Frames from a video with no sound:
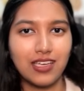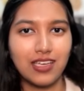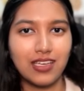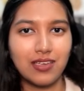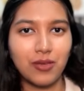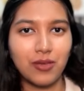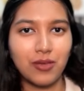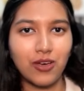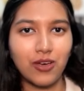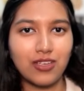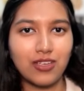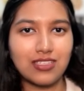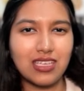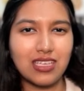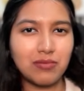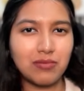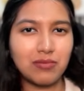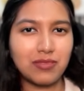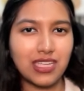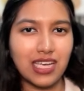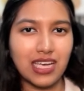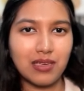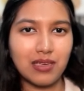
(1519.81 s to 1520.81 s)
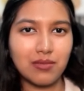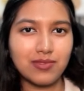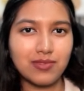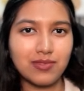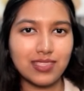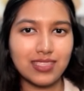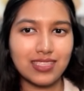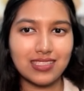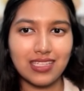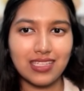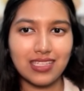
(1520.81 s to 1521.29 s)
Because
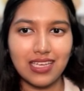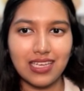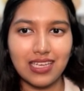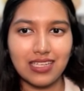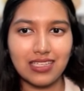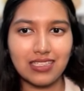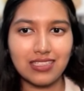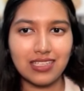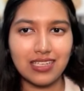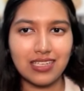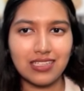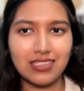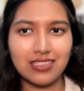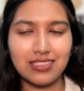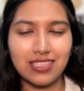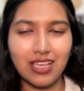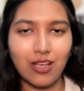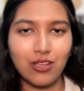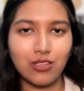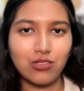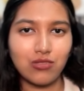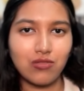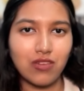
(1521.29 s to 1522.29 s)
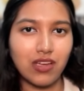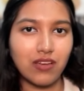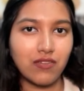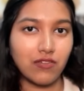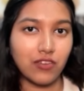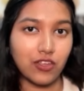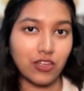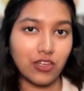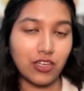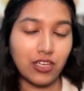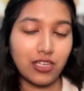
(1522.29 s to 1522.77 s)
sometimes it sounds very
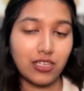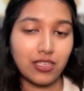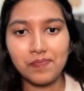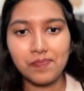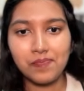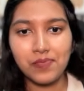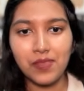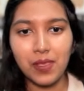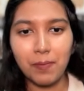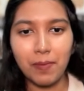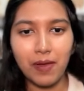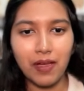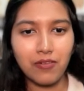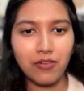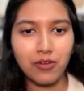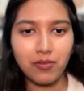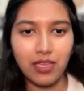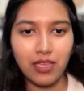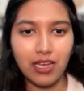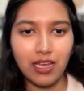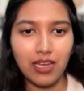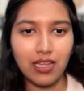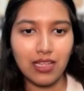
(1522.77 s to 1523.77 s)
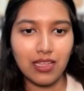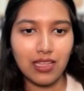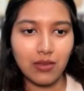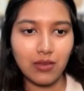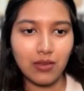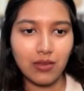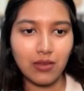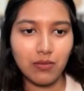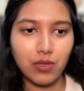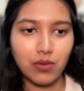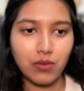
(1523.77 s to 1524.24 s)
weird. Apart from that, I
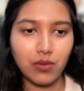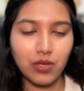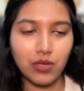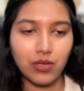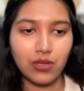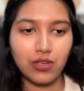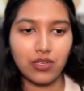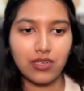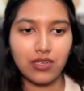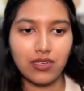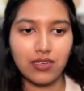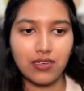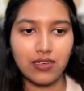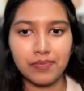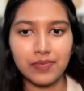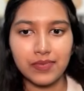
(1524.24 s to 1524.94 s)
think we were good.